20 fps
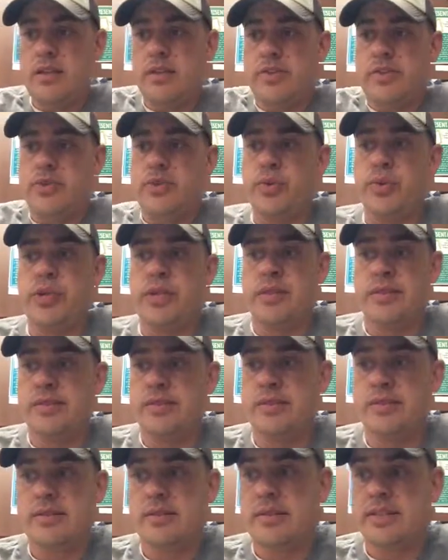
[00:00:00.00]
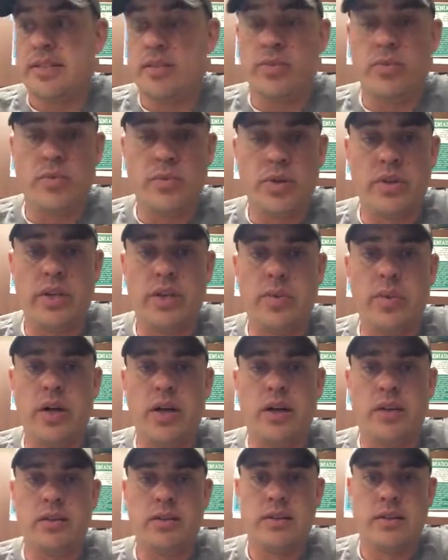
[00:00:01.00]
Students did really
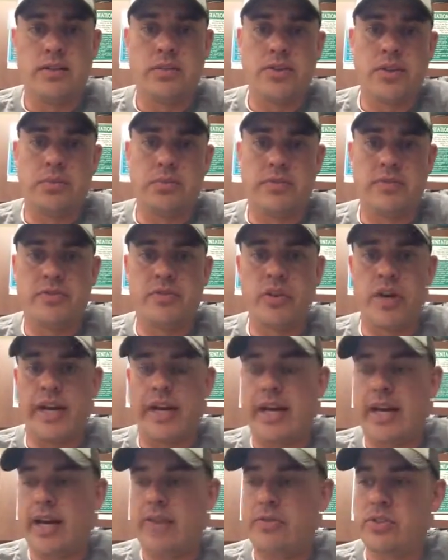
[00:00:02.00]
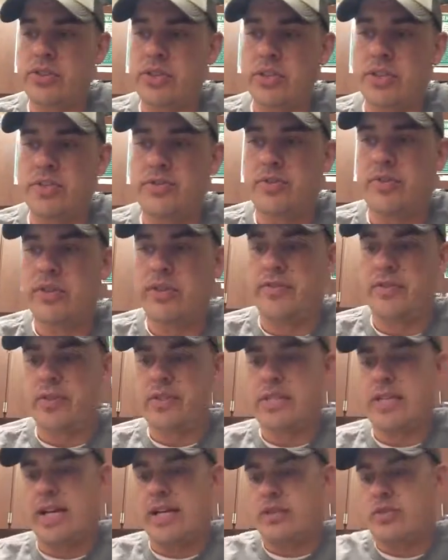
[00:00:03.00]
well in terms of grade averages for
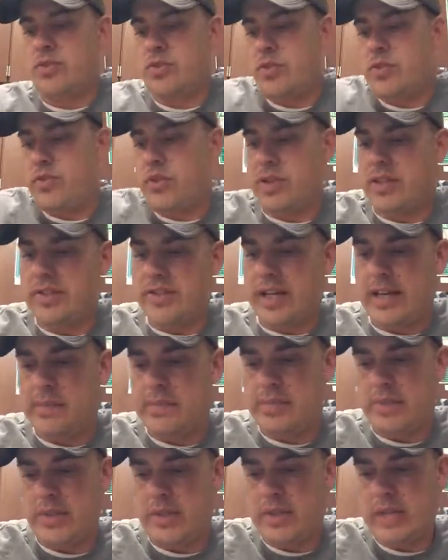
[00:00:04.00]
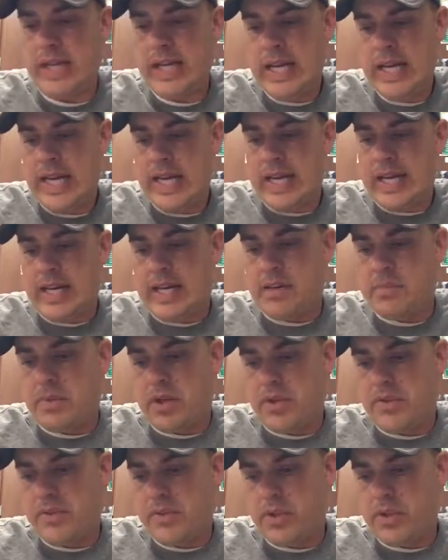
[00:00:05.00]
different tests. So for example,
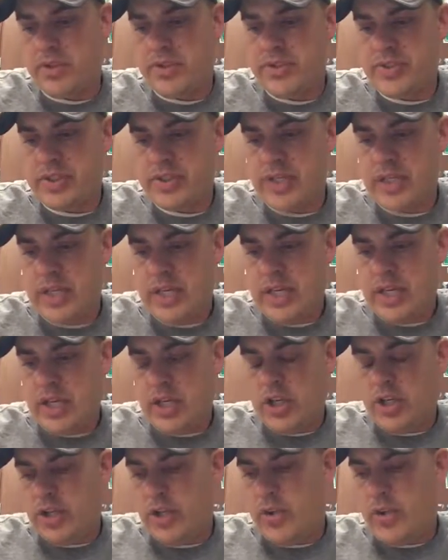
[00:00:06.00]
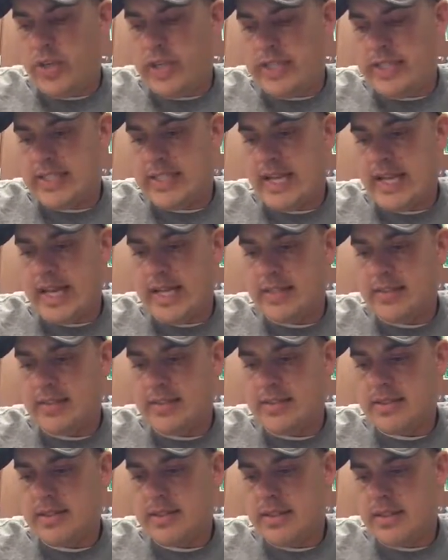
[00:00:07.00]
our first unit
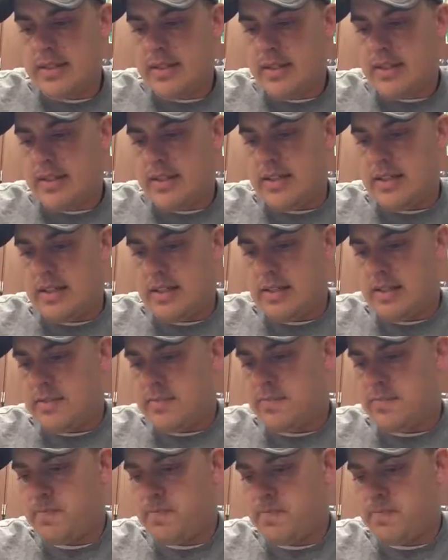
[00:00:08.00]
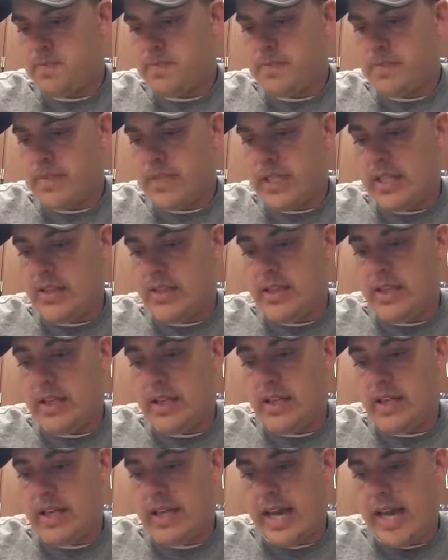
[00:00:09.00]
test,
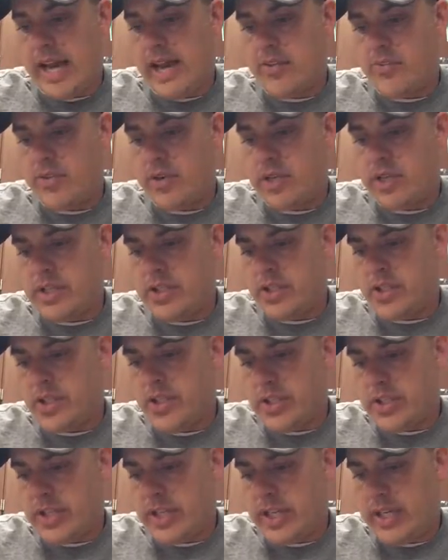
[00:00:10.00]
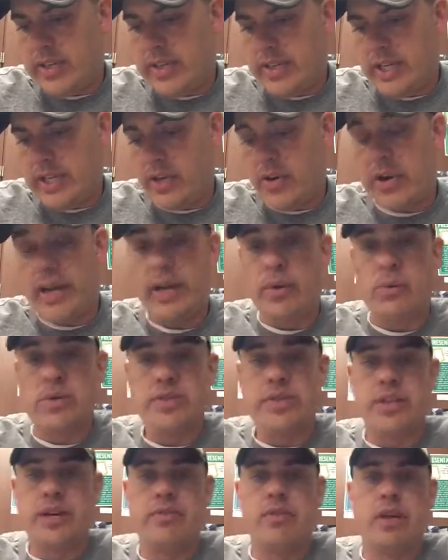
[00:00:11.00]
the average in the grade was
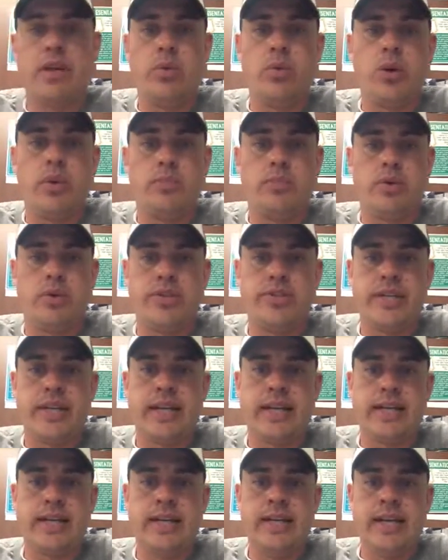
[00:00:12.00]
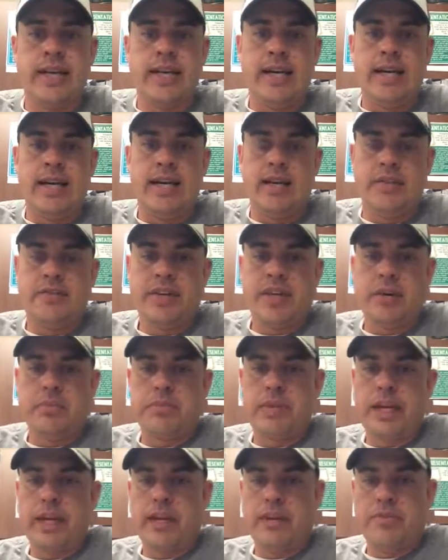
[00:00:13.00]
71%. I've
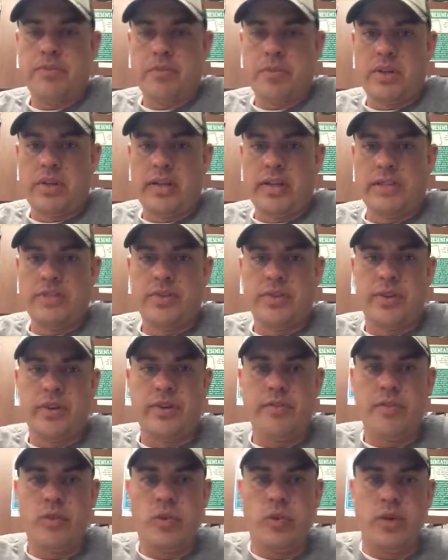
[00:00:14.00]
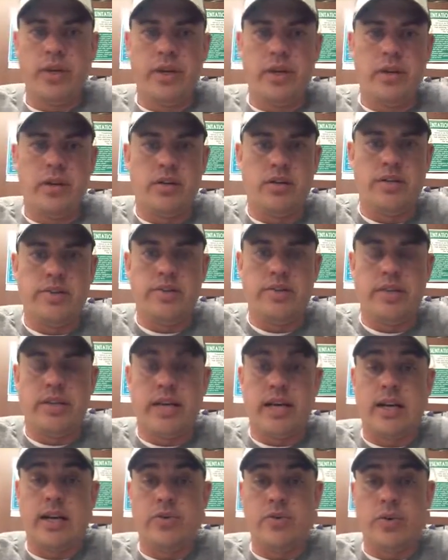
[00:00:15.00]
kept data from the last 3 to 4 years
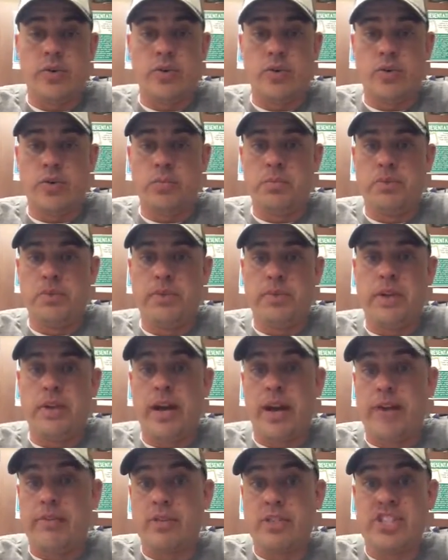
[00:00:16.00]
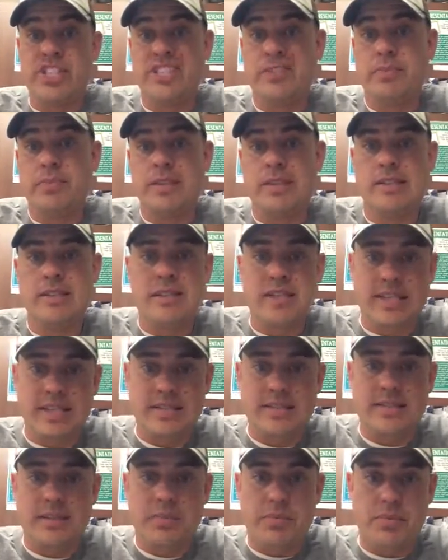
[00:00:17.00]
that other groups, their average has been
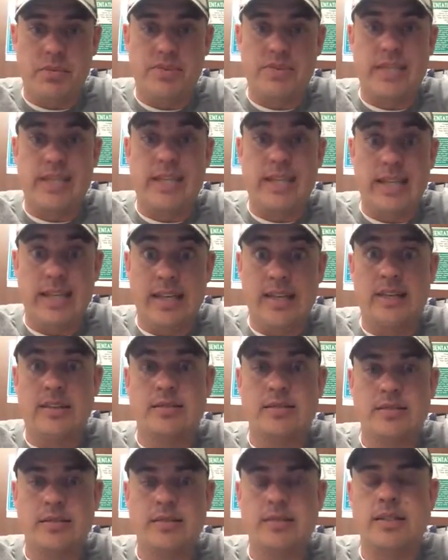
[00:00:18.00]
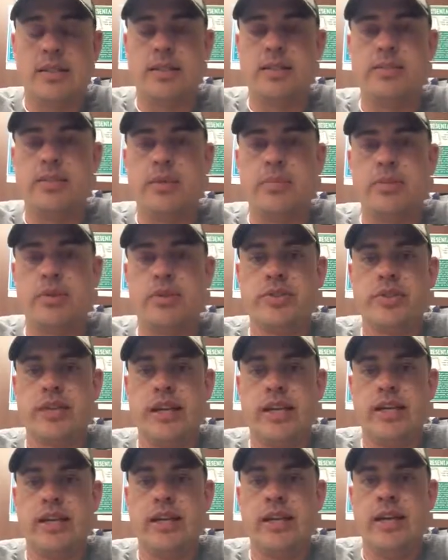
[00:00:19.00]
60%. Yes,
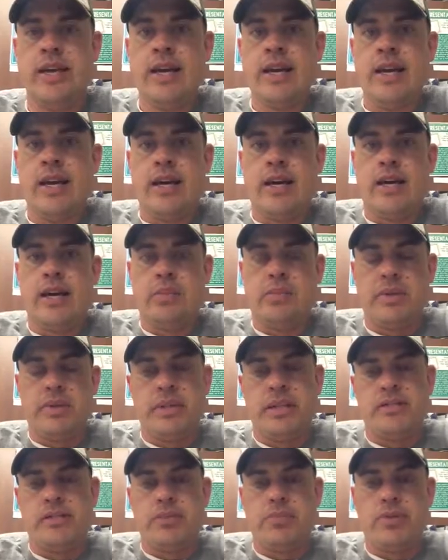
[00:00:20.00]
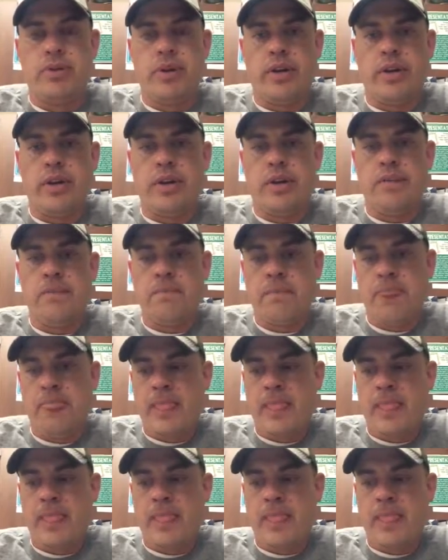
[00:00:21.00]
60%, but these are pretty